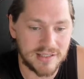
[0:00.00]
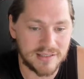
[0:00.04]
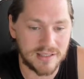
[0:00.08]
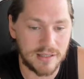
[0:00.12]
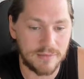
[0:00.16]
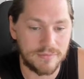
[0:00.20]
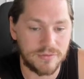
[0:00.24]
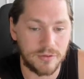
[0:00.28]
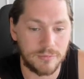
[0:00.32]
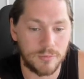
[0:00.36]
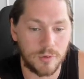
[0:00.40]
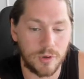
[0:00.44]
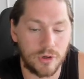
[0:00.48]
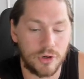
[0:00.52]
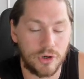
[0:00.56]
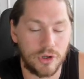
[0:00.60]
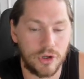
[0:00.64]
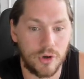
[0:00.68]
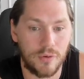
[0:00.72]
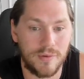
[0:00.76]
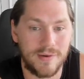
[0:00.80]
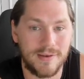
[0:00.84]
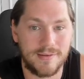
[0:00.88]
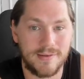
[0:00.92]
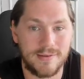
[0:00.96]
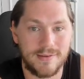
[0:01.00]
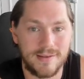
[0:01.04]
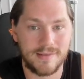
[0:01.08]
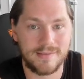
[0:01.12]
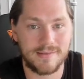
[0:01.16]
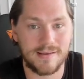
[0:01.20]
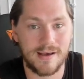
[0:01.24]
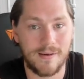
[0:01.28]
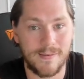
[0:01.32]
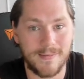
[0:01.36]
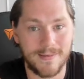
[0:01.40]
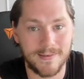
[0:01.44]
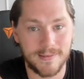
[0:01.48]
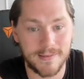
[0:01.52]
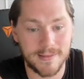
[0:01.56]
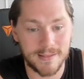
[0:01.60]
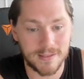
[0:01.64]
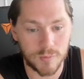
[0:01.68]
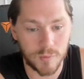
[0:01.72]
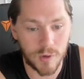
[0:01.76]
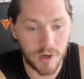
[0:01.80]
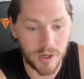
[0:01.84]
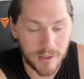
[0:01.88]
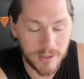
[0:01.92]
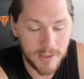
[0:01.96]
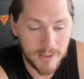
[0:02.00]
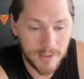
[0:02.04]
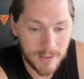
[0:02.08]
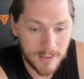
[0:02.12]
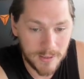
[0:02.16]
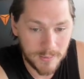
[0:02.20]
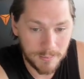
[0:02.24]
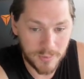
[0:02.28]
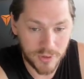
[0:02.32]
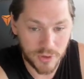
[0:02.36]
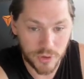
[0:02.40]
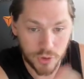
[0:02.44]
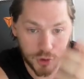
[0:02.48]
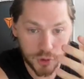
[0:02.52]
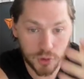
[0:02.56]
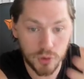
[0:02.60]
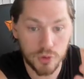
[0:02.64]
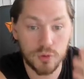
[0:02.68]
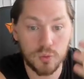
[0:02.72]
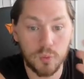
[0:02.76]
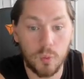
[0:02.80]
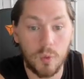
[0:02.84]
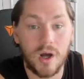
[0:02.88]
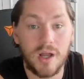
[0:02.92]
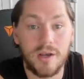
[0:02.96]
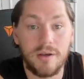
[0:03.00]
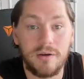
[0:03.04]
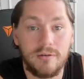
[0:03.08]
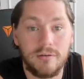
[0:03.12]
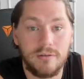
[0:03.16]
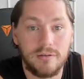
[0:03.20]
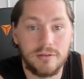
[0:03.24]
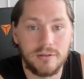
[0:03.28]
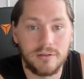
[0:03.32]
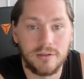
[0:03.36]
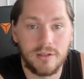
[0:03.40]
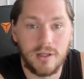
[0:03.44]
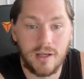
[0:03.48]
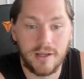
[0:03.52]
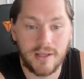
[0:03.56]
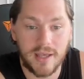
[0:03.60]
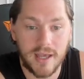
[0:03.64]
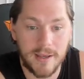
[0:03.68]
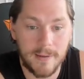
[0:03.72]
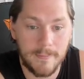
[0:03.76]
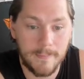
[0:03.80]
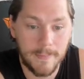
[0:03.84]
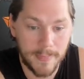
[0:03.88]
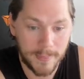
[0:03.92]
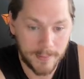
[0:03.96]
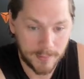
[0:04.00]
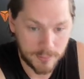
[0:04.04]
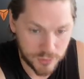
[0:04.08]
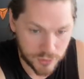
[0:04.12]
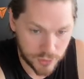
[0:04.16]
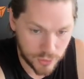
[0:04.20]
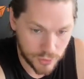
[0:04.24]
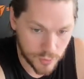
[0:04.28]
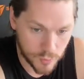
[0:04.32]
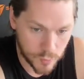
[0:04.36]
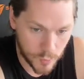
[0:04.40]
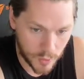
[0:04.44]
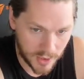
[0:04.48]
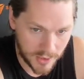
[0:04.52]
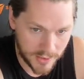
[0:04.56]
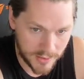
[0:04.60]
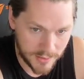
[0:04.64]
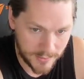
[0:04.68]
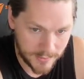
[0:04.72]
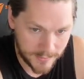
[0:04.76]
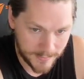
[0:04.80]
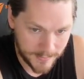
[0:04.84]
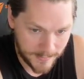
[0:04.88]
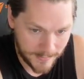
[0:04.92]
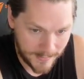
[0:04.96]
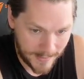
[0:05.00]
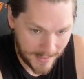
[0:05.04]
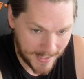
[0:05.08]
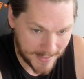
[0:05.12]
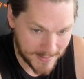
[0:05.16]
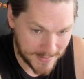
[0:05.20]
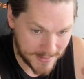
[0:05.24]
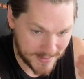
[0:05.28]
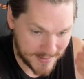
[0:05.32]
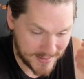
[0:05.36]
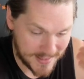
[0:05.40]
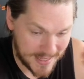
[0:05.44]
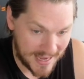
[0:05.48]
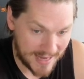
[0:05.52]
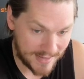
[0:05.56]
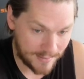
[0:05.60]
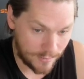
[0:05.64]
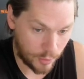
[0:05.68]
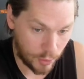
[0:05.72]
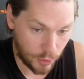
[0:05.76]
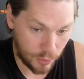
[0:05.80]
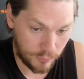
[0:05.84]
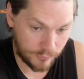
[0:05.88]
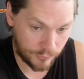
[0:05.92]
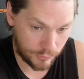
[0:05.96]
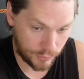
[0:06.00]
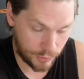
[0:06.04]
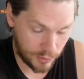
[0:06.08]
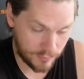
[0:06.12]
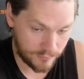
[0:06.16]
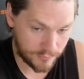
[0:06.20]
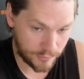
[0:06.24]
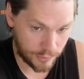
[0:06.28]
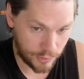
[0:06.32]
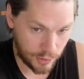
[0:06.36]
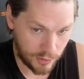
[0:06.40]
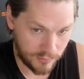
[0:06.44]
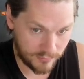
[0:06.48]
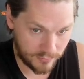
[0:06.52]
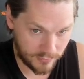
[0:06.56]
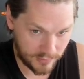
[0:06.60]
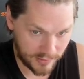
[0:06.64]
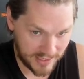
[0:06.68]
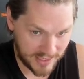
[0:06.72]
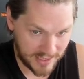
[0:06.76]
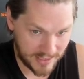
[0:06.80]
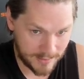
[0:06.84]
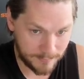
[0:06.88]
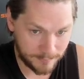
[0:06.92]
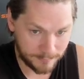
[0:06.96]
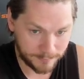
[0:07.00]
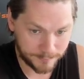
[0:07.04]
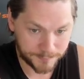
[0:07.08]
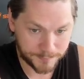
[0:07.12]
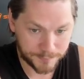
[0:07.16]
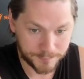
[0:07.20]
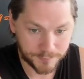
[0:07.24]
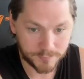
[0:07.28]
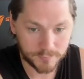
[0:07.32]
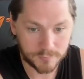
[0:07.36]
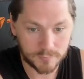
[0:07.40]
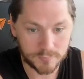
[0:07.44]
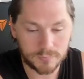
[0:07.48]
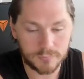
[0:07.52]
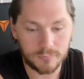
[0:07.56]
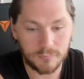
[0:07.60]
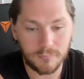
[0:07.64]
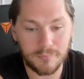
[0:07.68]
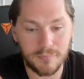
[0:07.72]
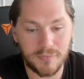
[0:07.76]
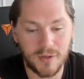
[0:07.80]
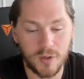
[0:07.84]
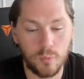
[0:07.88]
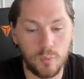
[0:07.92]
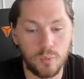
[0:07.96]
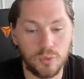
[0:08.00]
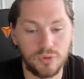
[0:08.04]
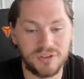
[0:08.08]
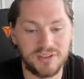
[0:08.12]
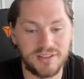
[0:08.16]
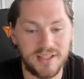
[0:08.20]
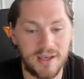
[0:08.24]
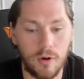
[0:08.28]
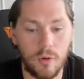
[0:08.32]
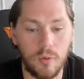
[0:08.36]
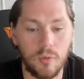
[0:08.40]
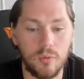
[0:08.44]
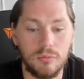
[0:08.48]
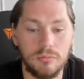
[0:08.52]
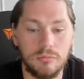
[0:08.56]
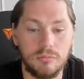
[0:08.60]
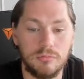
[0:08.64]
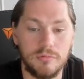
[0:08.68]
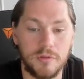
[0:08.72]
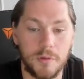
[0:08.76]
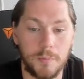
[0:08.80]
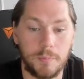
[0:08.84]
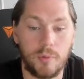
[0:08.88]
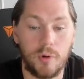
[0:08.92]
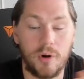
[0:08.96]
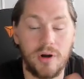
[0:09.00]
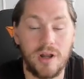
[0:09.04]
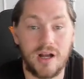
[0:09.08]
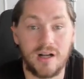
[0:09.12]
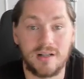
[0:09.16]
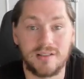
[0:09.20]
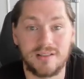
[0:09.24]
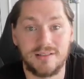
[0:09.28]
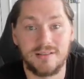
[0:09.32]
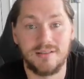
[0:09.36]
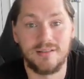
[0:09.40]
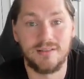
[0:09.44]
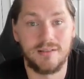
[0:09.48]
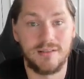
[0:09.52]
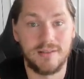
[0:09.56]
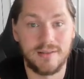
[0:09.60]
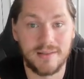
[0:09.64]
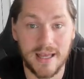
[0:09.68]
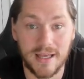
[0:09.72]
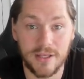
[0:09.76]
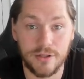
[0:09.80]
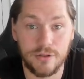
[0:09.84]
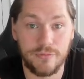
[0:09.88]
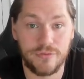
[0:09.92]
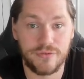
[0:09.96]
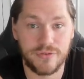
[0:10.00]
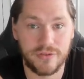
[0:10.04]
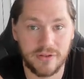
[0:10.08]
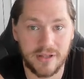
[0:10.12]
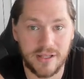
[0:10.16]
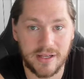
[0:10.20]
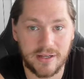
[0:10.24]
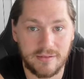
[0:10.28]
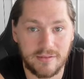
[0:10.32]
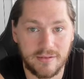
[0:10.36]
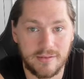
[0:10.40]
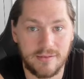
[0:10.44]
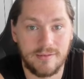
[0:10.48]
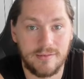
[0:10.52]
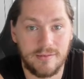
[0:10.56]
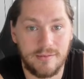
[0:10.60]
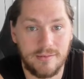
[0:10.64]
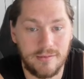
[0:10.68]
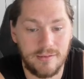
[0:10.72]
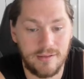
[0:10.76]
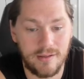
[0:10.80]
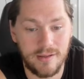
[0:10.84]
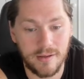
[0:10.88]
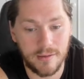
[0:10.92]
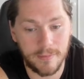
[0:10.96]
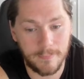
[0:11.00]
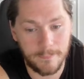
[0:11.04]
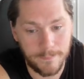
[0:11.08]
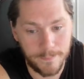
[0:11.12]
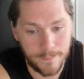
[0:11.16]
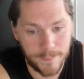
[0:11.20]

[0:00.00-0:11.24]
stuff, so I'm not gonna go into detail in this one, but choose one, okay? Choose one, and then that over and over and over again will sell the product that you've selected here.